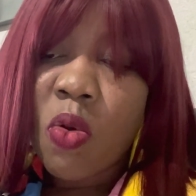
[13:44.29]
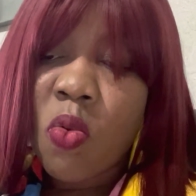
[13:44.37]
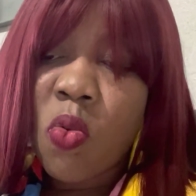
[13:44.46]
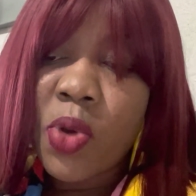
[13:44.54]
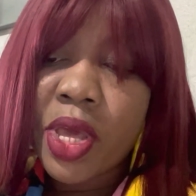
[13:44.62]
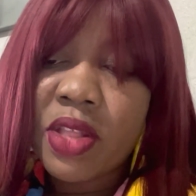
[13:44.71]

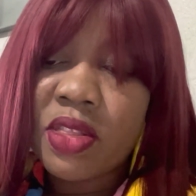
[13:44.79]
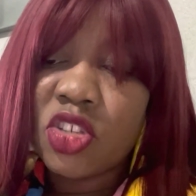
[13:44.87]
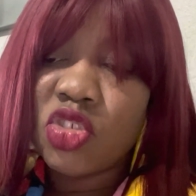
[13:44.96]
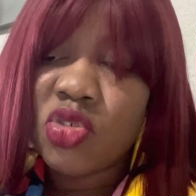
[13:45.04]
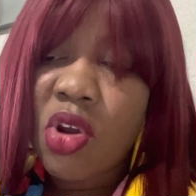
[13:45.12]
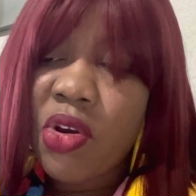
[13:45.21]
When
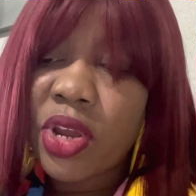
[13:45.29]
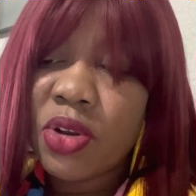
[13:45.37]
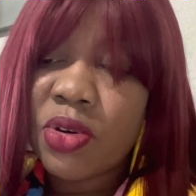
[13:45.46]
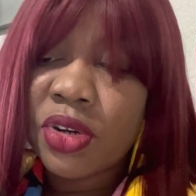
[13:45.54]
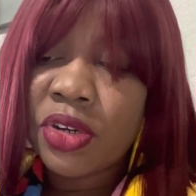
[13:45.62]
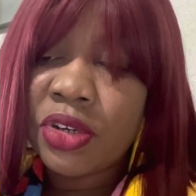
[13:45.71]
the drawing
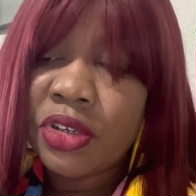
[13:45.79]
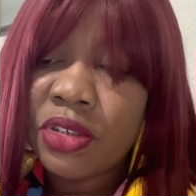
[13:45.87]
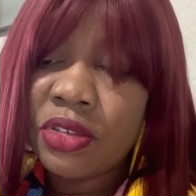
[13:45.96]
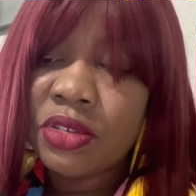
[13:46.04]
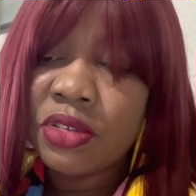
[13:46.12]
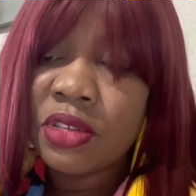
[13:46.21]

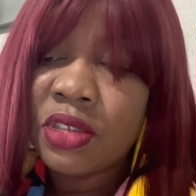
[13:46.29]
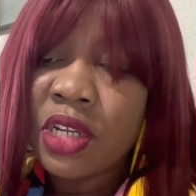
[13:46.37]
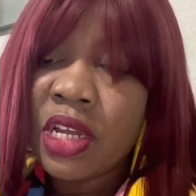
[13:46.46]
occurs